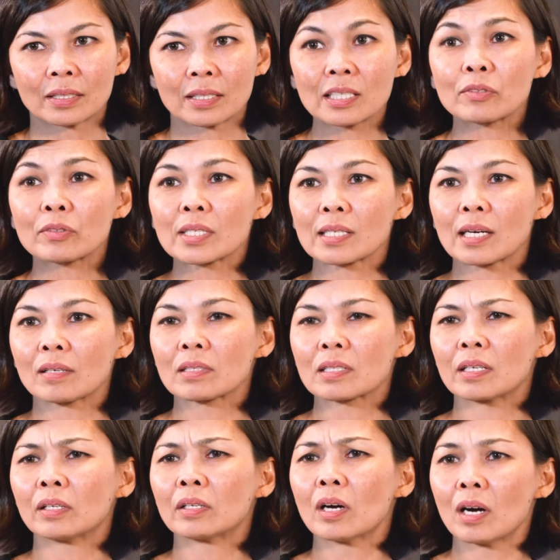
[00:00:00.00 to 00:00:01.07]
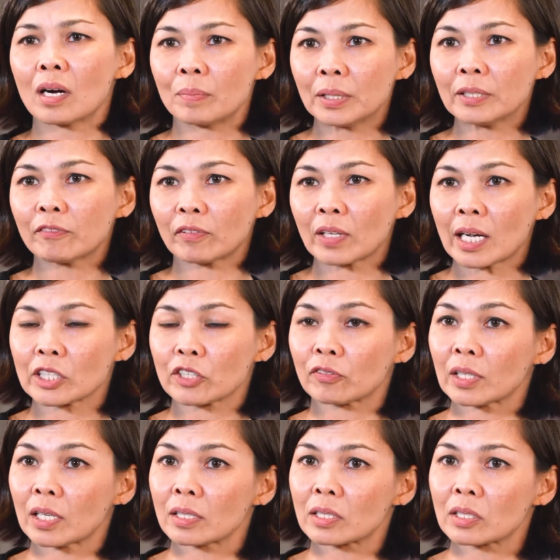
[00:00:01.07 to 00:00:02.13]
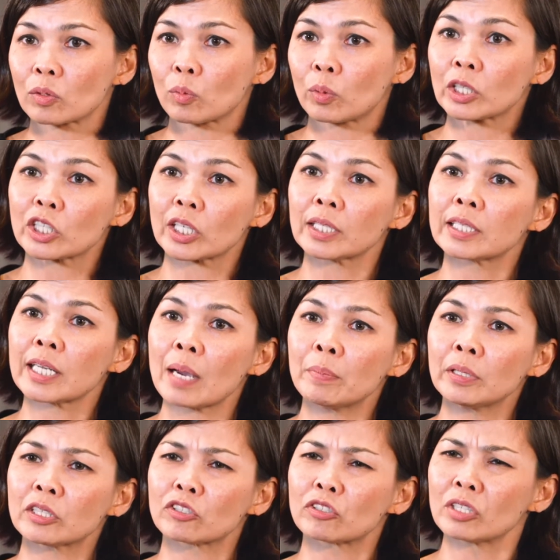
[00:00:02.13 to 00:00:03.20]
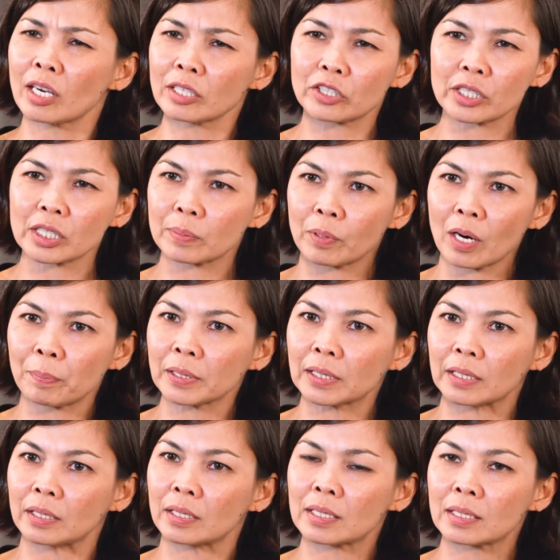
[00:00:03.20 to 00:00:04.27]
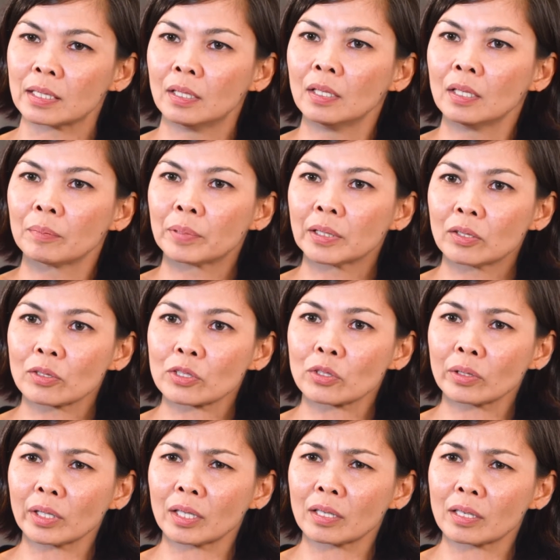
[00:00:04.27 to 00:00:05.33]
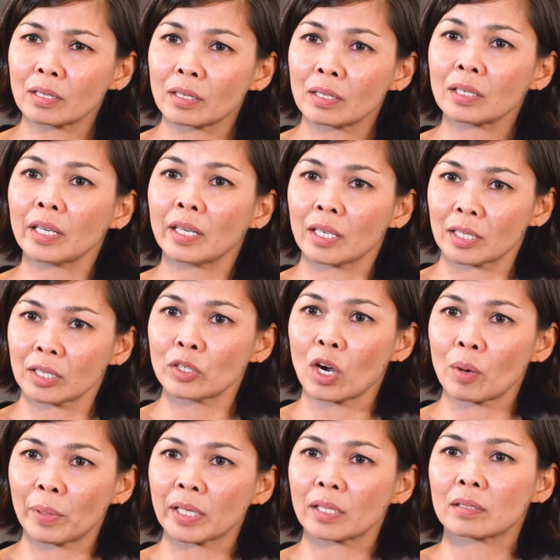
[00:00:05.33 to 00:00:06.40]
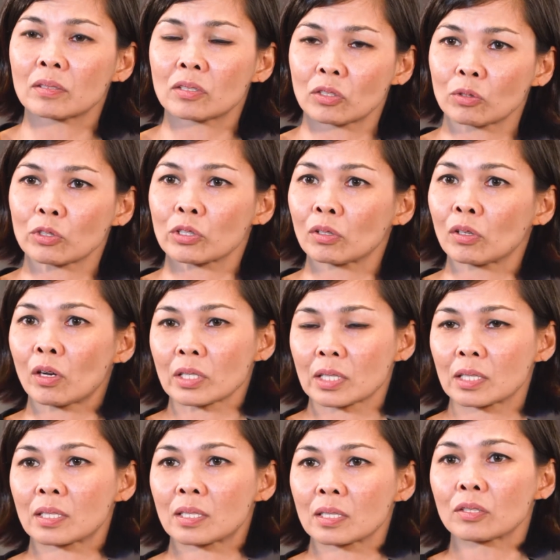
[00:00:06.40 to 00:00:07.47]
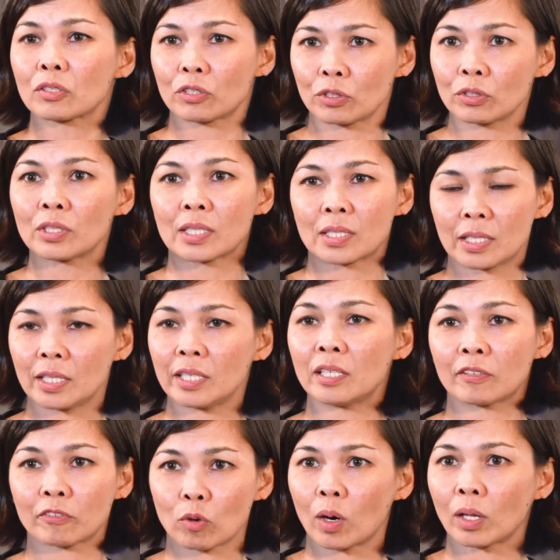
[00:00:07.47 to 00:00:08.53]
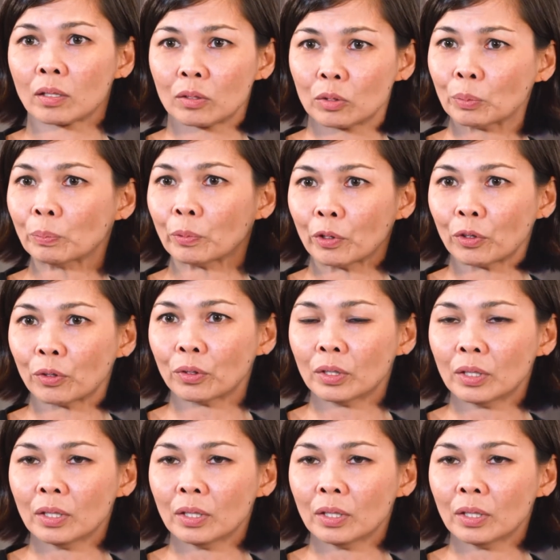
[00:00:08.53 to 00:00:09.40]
This results in urban flash floods, which can damage not just properties, but also incur economic and social losses to the city of Kuala Lumpur.